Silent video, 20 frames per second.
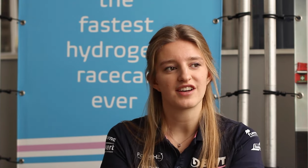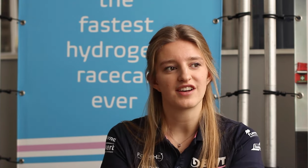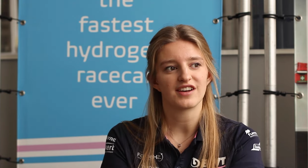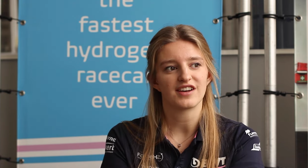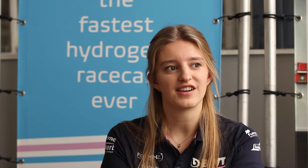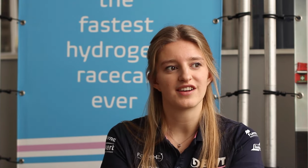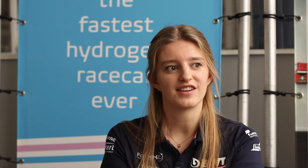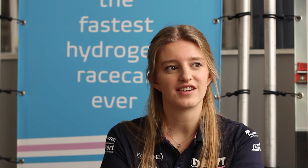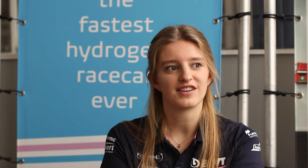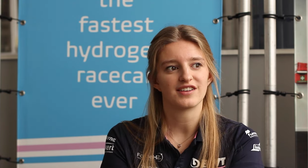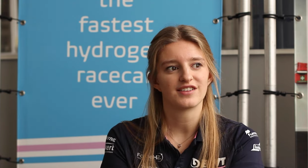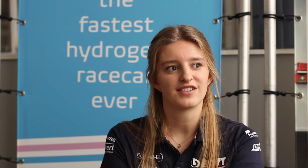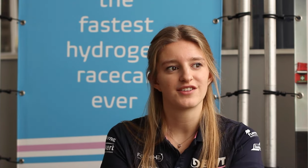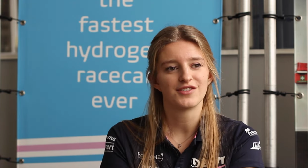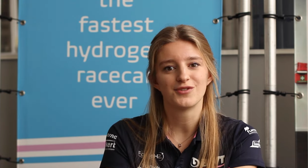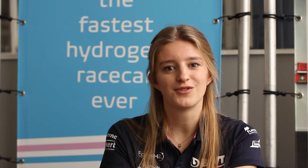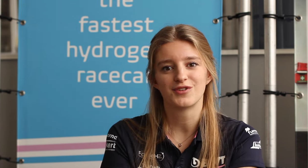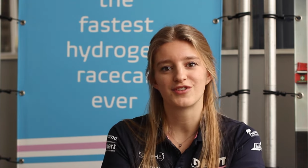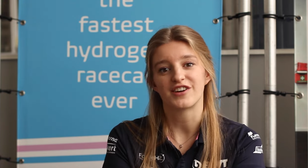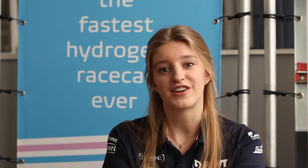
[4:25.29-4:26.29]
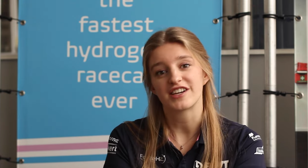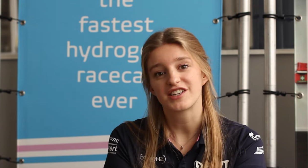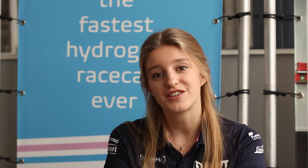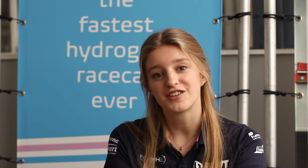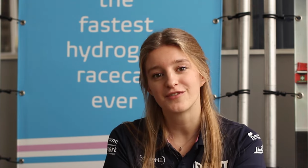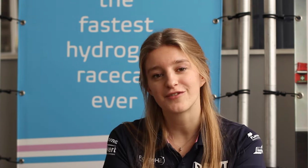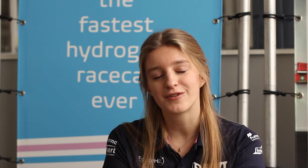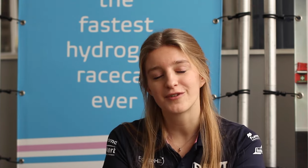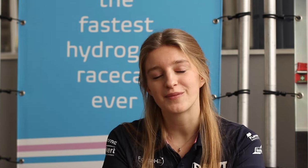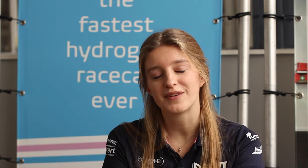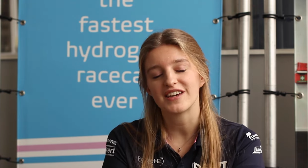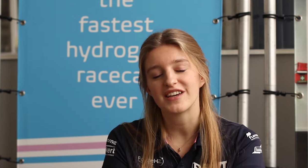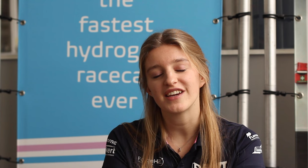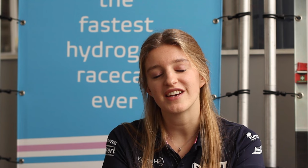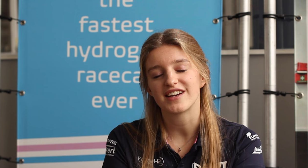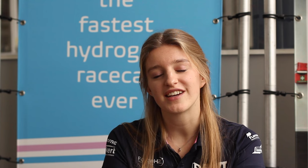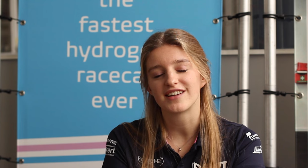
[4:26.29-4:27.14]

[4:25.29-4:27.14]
a new direction for me,